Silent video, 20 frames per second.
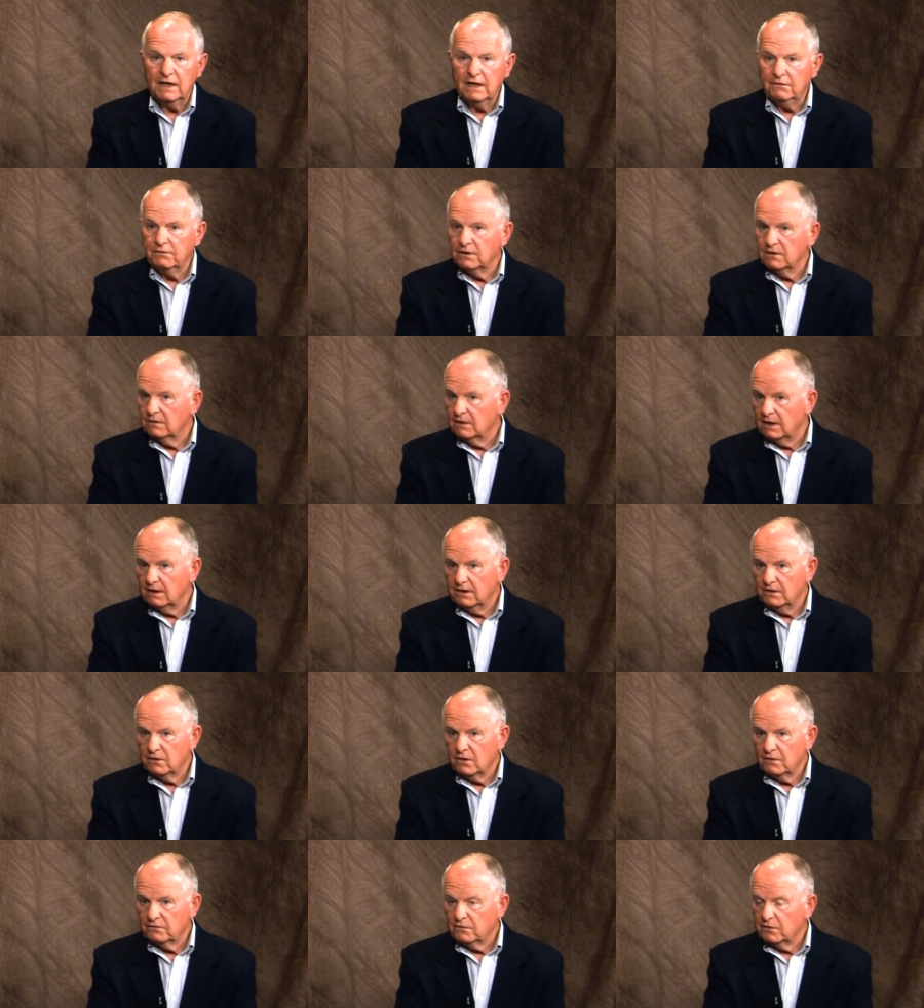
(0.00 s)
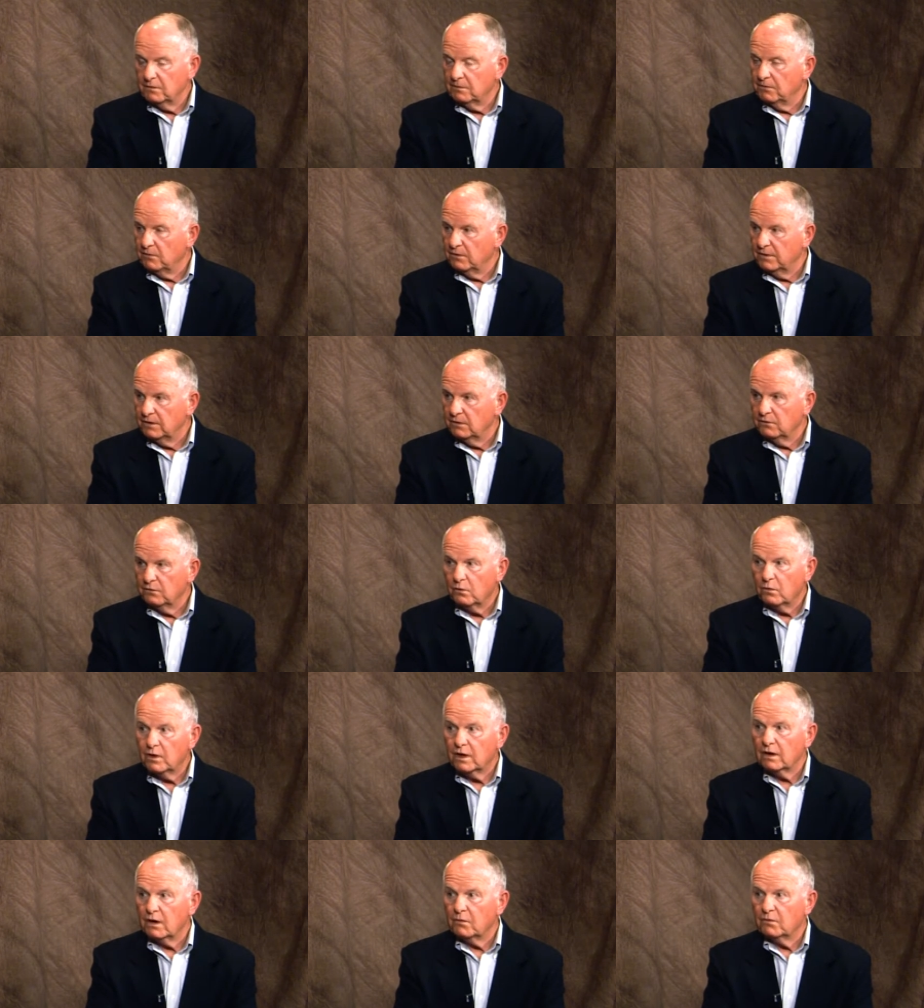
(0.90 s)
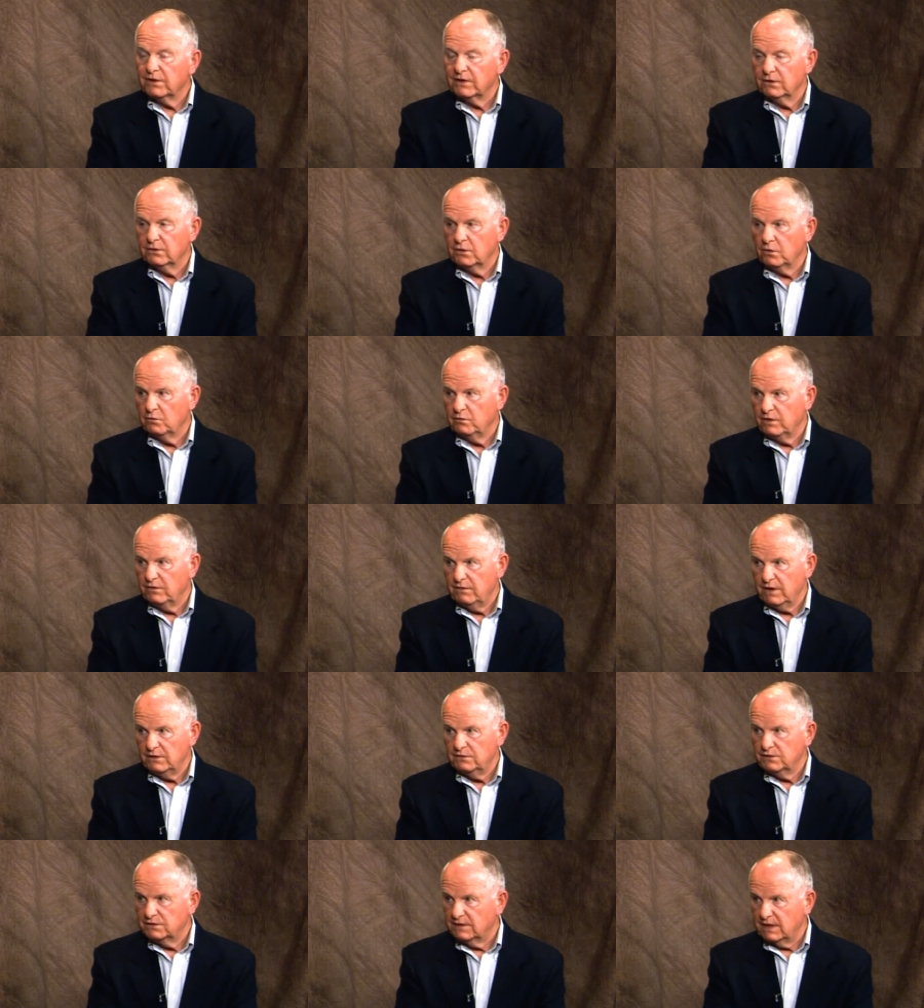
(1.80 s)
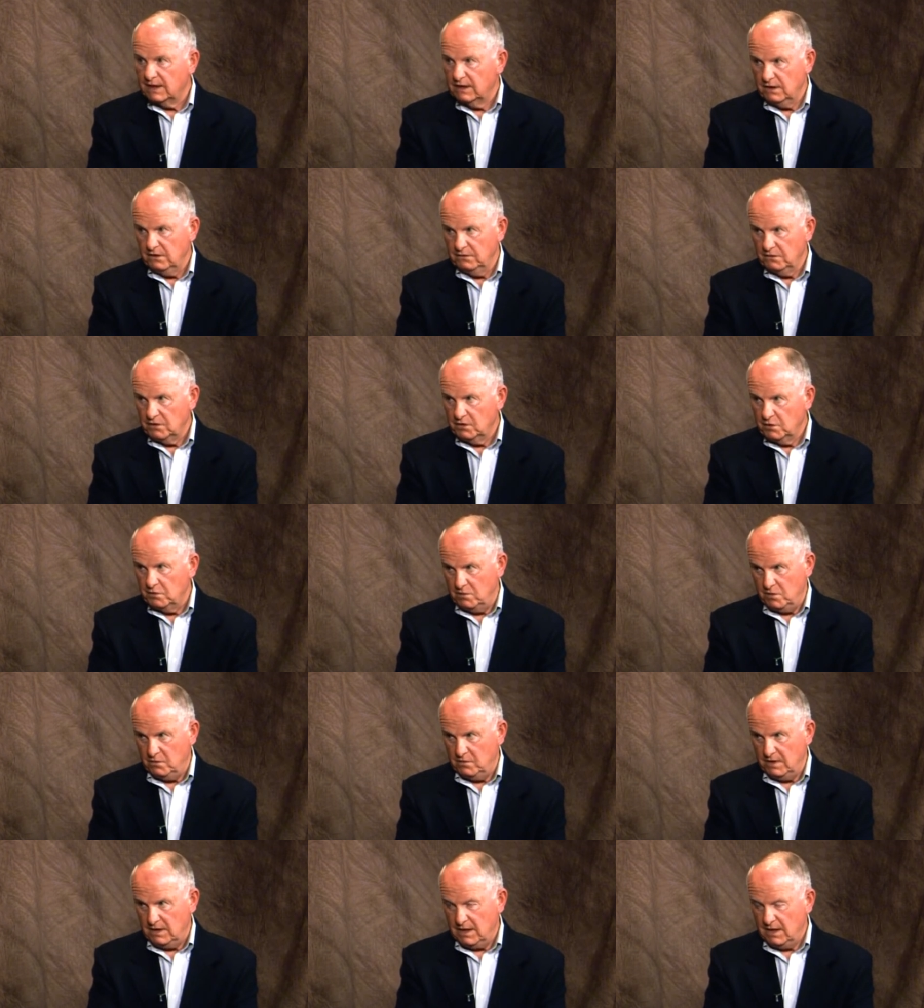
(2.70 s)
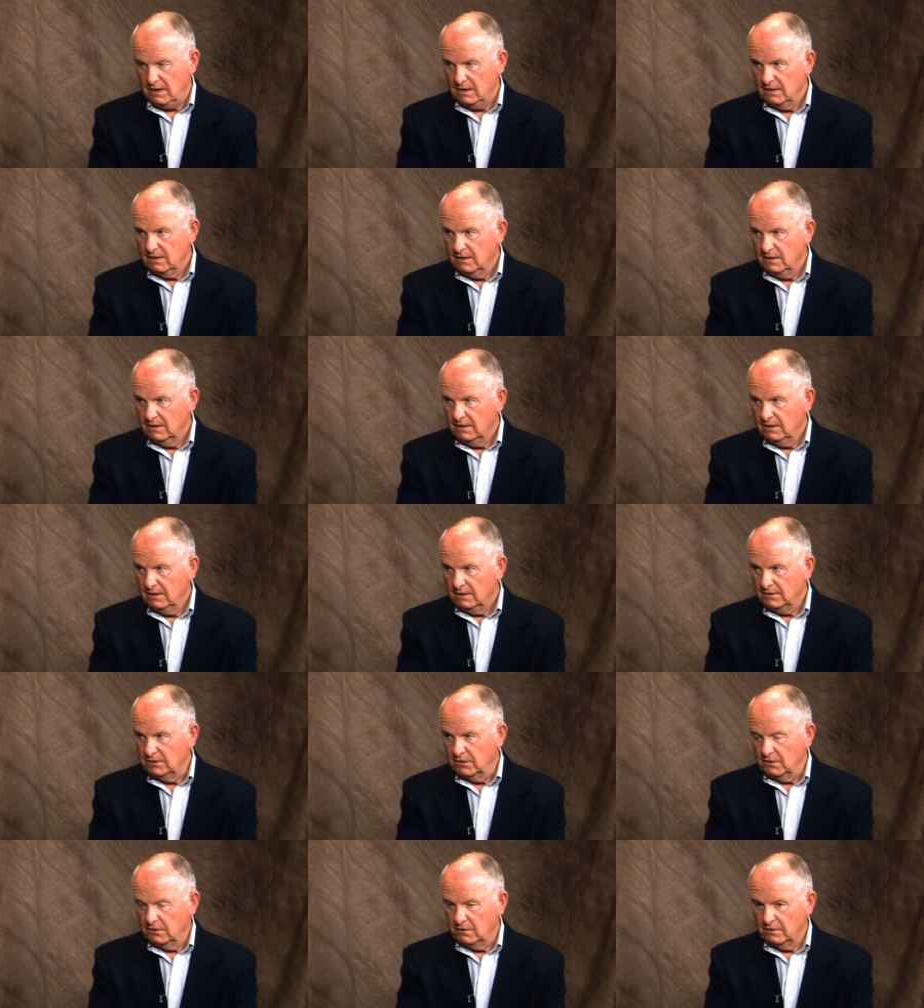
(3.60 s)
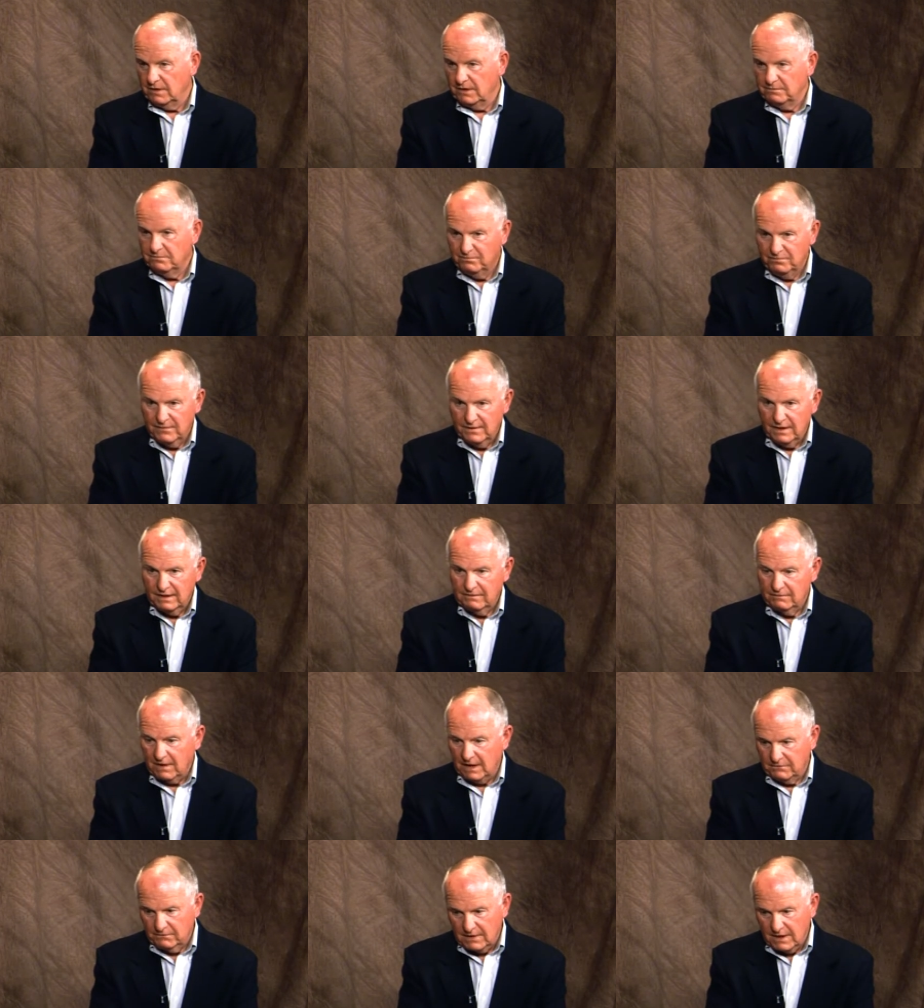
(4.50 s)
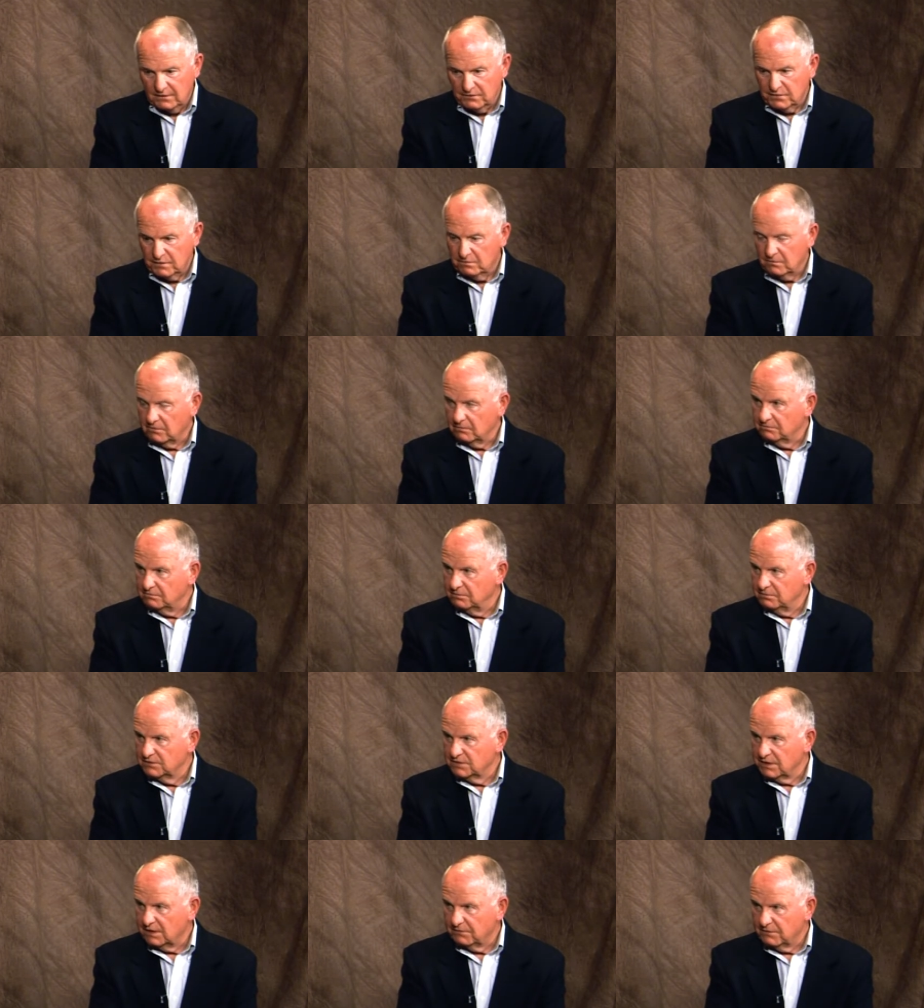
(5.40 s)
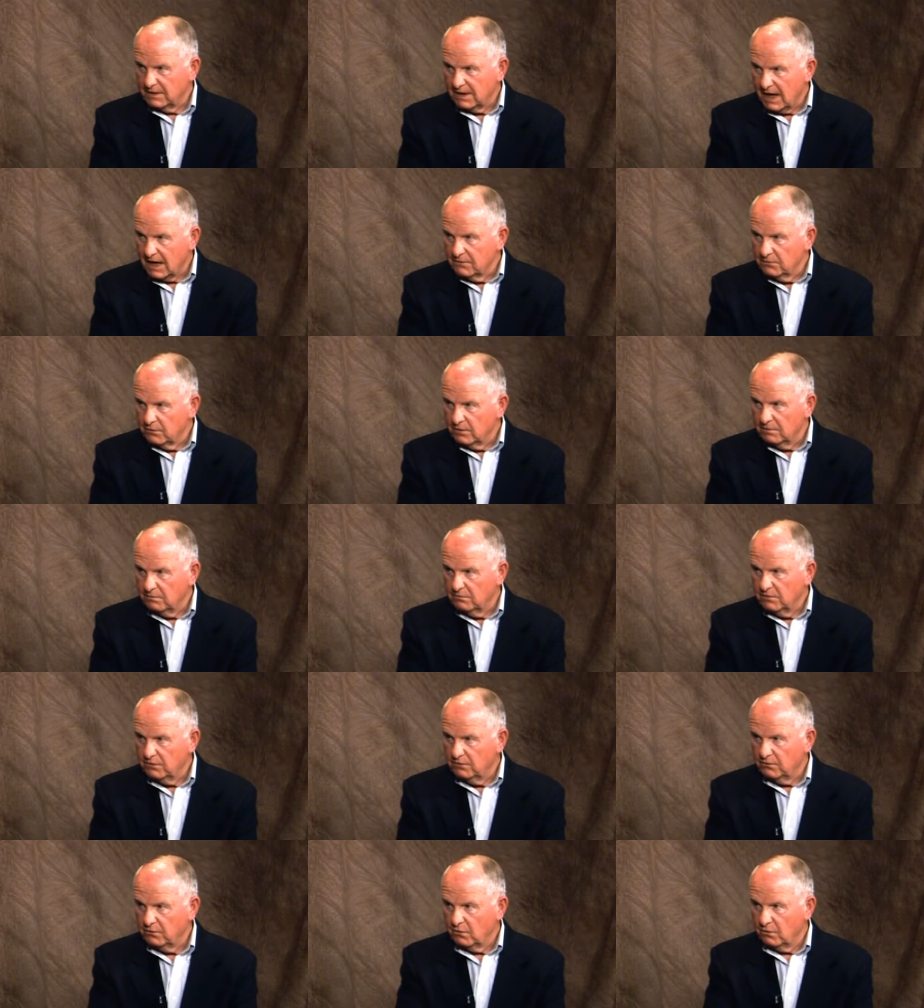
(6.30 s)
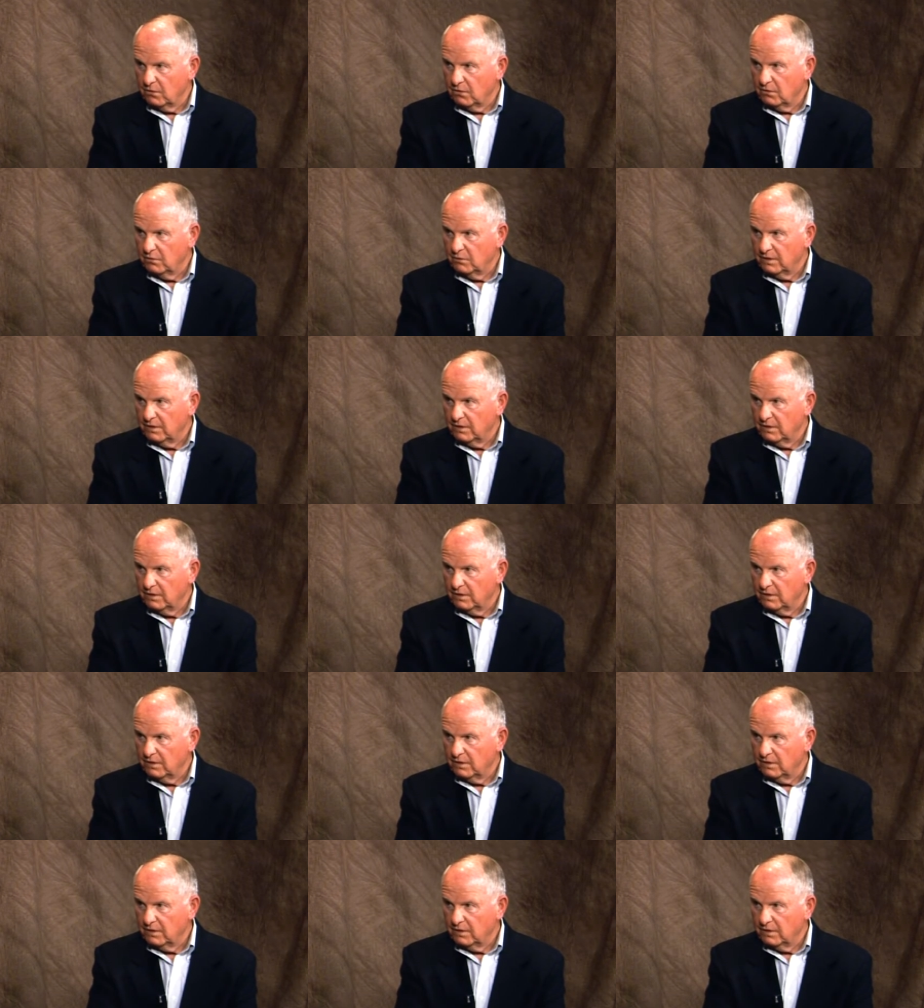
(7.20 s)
even getting off to the point of where are we going to revegetate in the community? Mm -hmm. You know, they, I've, I've, got some stuff that I've written before.